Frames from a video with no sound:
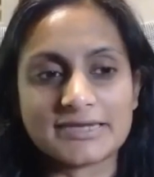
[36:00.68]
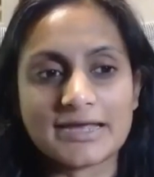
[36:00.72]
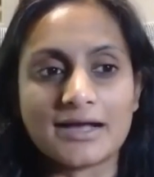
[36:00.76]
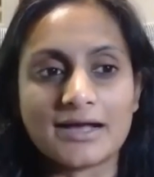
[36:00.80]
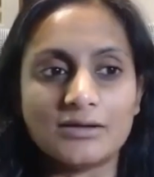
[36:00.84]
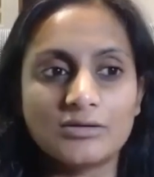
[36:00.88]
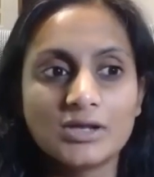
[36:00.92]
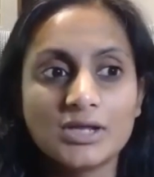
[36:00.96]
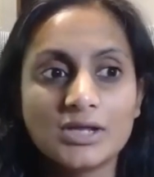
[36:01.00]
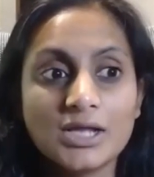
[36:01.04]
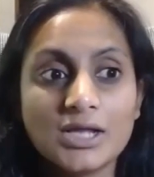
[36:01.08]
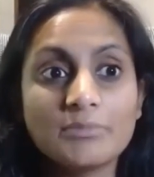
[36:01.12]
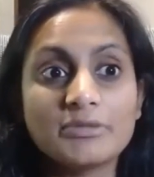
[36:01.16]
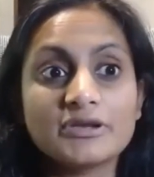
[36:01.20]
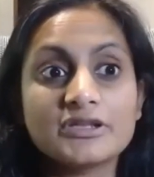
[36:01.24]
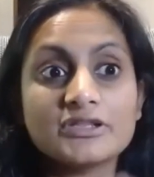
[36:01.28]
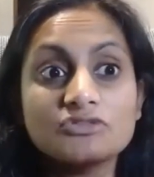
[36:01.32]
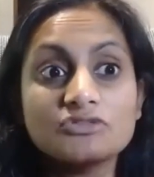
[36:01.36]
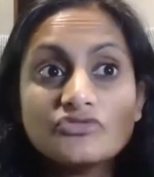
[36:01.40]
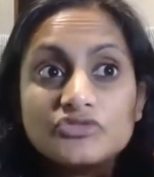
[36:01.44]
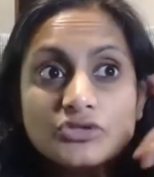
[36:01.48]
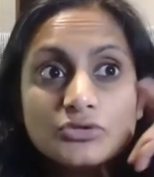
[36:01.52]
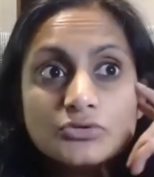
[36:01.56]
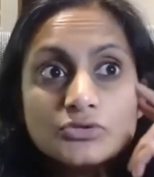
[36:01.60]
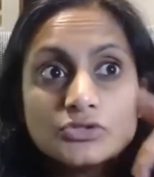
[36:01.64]
now, but in the
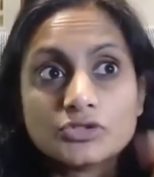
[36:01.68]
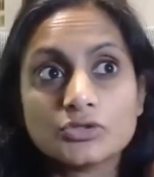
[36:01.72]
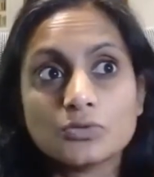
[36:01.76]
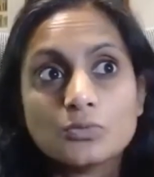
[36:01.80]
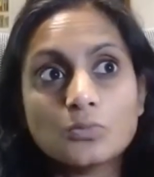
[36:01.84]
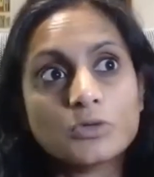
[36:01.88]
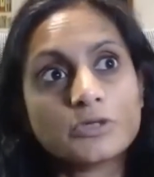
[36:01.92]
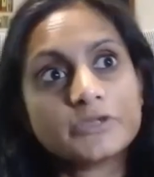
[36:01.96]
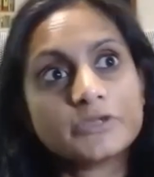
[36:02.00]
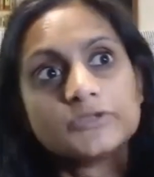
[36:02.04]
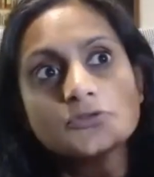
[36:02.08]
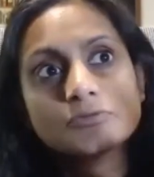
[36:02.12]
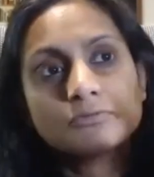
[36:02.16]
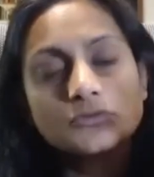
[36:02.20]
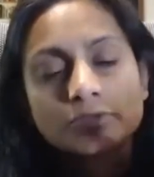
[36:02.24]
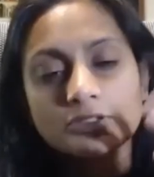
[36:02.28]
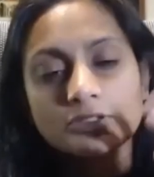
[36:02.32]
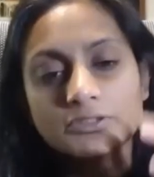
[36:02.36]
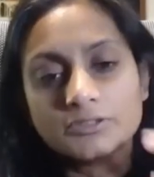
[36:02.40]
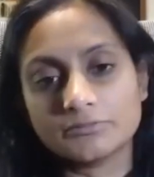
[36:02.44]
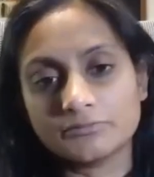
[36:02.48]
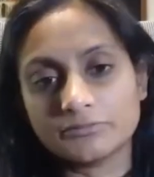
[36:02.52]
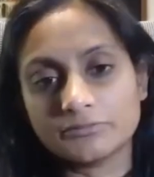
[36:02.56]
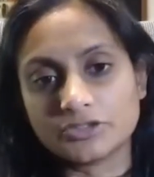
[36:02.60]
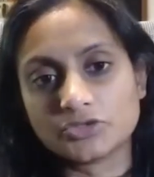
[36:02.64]
future, what is the
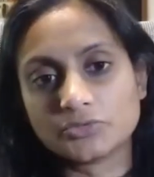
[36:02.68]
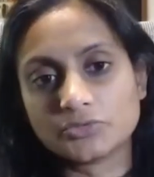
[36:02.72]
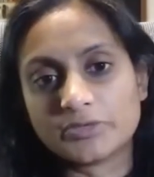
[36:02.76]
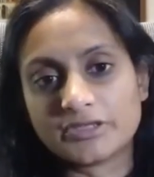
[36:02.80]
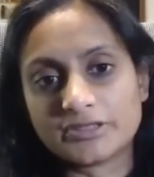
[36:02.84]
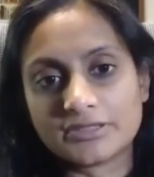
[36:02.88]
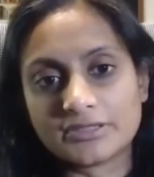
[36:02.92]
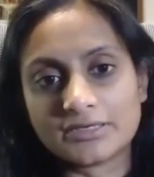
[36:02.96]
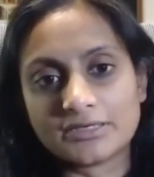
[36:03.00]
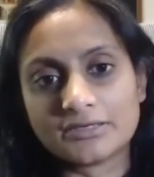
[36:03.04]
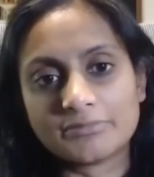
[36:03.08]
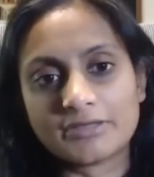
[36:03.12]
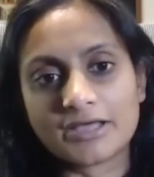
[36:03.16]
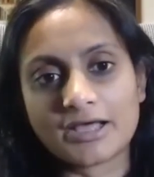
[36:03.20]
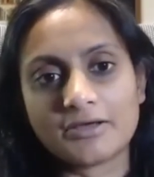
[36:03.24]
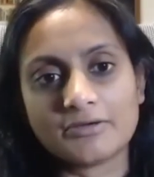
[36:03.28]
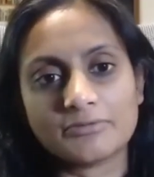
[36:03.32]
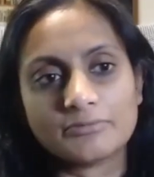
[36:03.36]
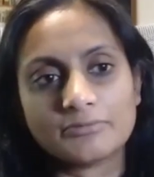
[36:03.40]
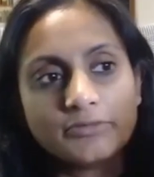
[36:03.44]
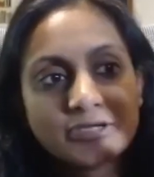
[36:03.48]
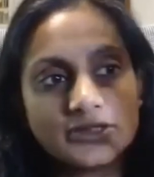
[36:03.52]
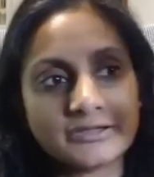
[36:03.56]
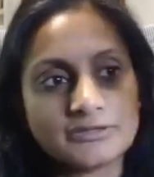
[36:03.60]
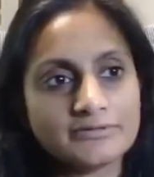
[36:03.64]
world in which we think about
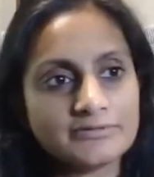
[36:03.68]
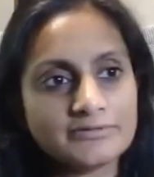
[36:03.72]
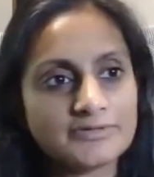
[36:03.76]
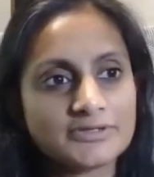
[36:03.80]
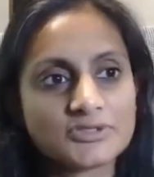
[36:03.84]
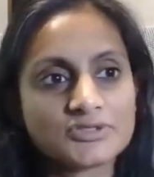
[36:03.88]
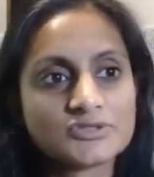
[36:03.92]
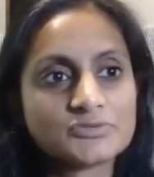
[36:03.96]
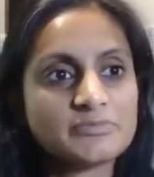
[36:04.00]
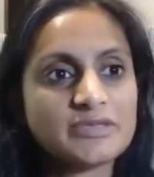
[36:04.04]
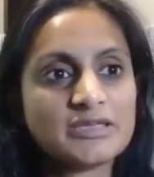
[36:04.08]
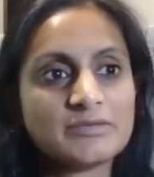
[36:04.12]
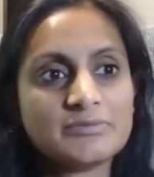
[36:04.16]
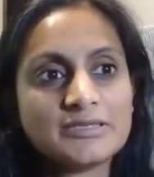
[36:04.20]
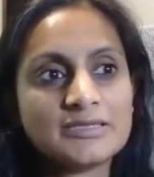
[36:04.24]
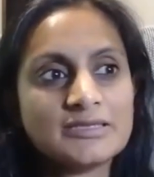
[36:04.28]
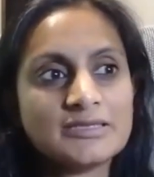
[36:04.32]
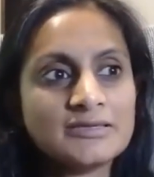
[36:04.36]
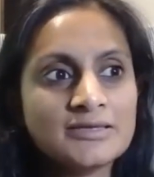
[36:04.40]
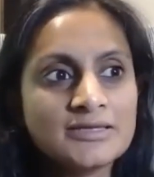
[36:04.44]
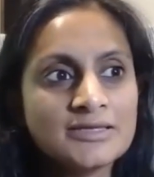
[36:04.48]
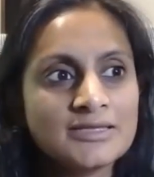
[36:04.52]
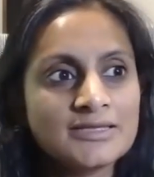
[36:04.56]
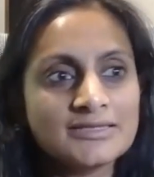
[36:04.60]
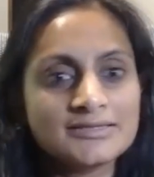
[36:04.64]
when there's
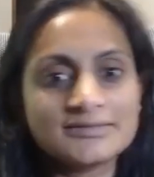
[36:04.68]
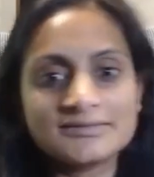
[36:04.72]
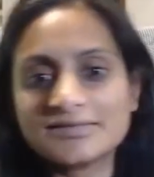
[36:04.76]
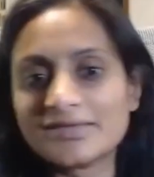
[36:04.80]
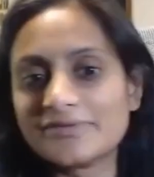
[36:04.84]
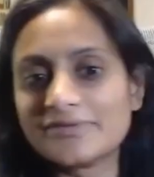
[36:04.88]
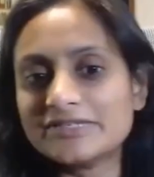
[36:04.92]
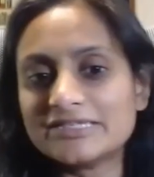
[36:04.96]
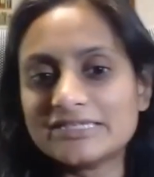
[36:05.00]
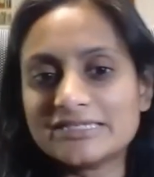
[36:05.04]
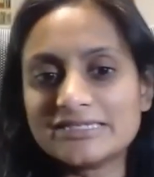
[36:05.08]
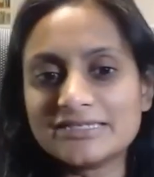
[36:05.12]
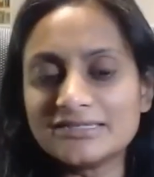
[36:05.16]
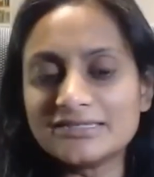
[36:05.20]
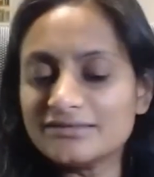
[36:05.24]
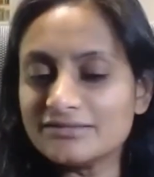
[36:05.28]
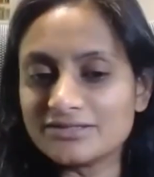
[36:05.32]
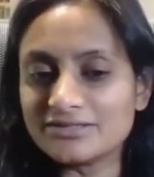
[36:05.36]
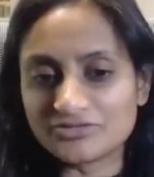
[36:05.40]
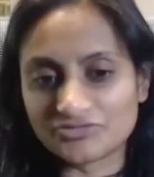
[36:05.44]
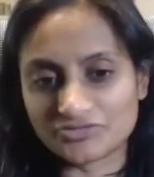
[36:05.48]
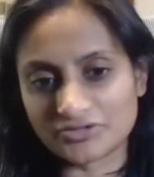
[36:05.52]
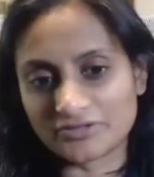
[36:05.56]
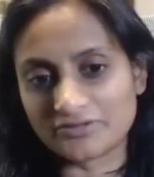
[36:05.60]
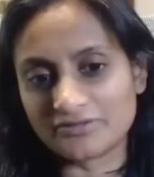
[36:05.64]
maybe 17
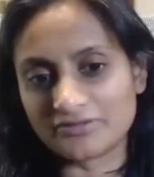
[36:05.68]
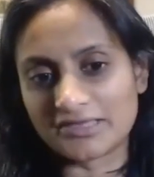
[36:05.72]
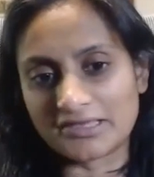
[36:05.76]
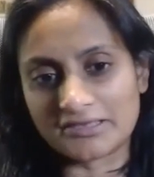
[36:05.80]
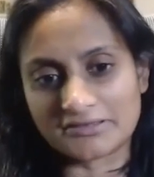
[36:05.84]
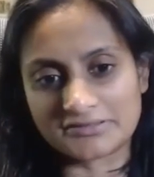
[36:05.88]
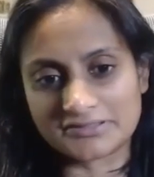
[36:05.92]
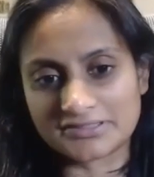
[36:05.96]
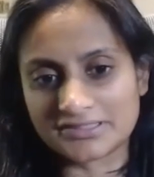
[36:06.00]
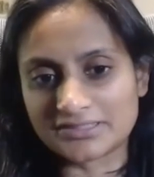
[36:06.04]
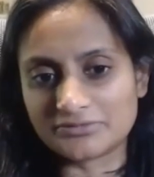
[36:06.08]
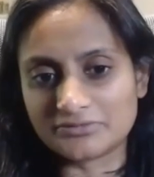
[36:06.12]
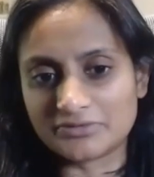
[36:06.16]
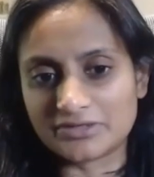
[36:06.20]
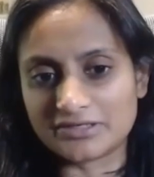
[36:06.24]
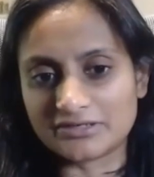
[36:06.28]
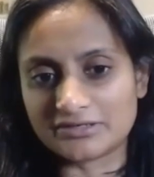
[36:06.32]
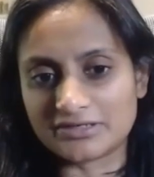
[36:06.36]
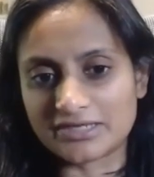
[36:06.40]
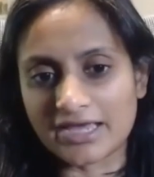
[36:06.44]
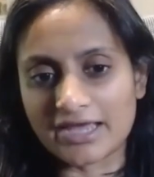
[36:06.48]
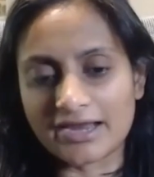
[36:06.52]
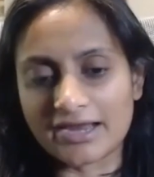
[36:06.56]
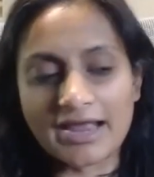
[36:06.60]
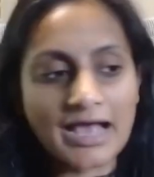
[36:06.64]
different things that we could get?